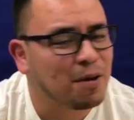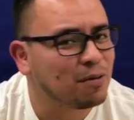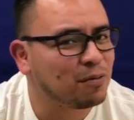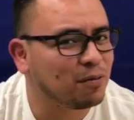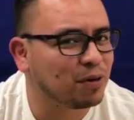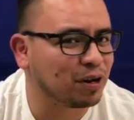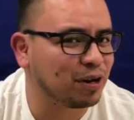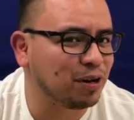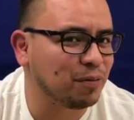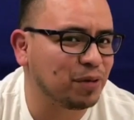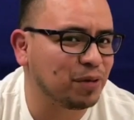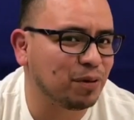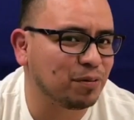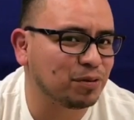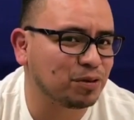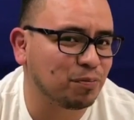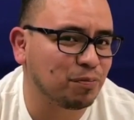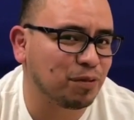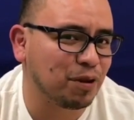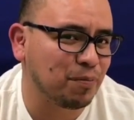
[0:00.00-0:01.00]
We're going to be able
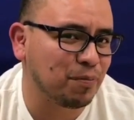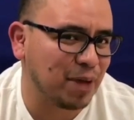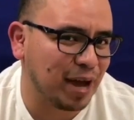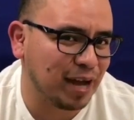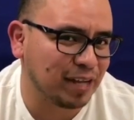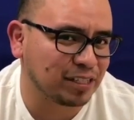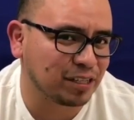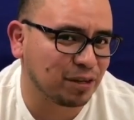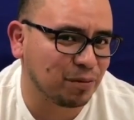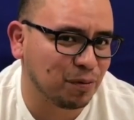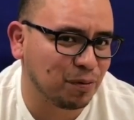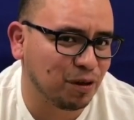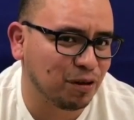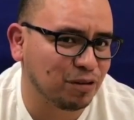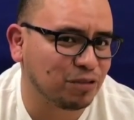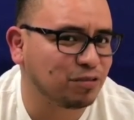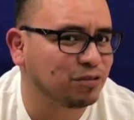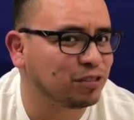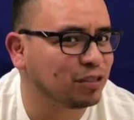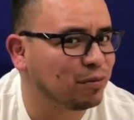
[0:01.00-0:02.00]
to play basketball,
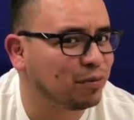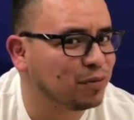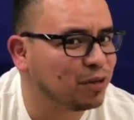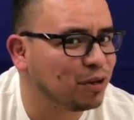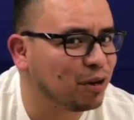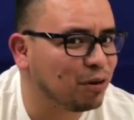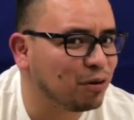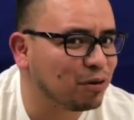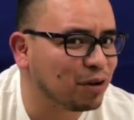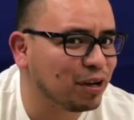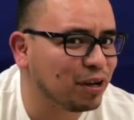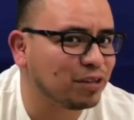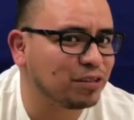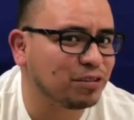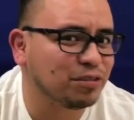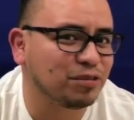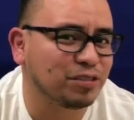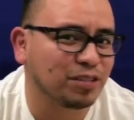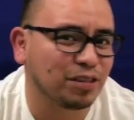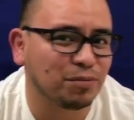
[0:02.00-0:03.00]
do some yoga,
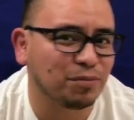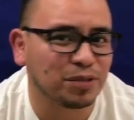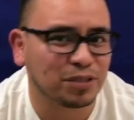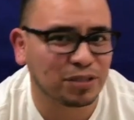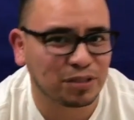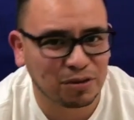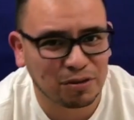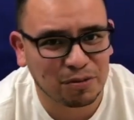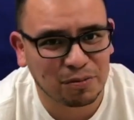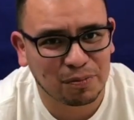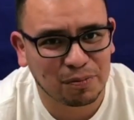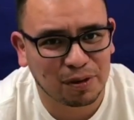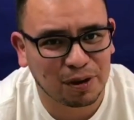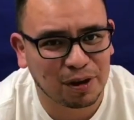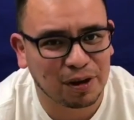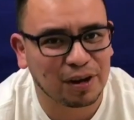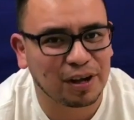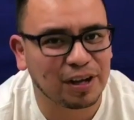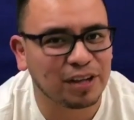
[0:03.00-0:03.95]
do some Zumba,